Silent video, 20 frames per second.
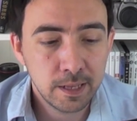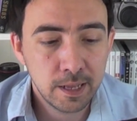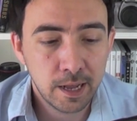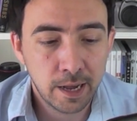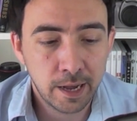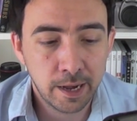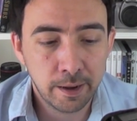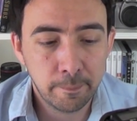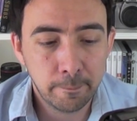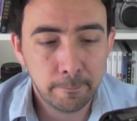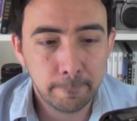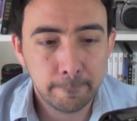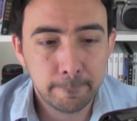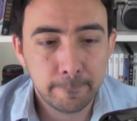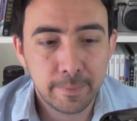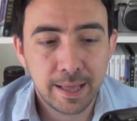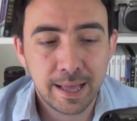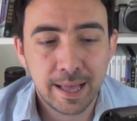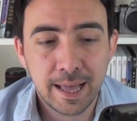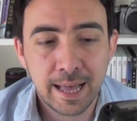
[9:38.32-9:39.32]

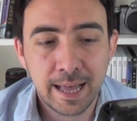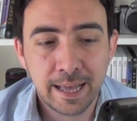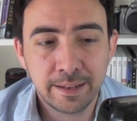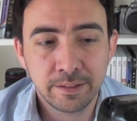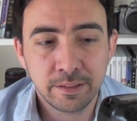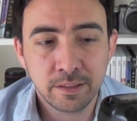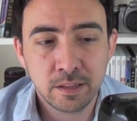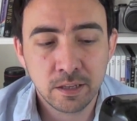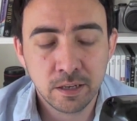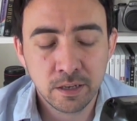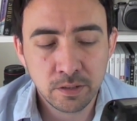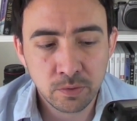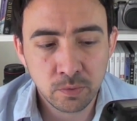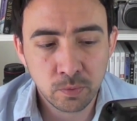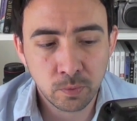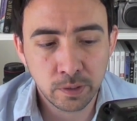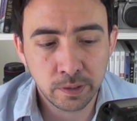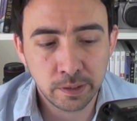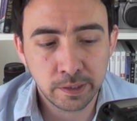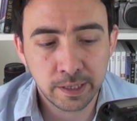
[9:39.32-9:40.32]
And the other
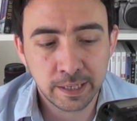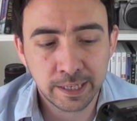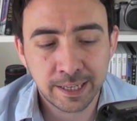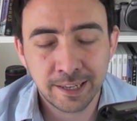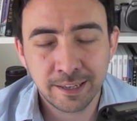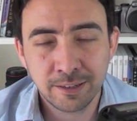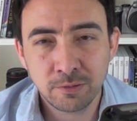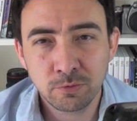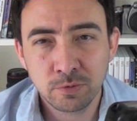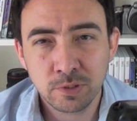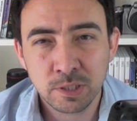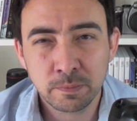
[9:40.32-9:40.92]
one, I can't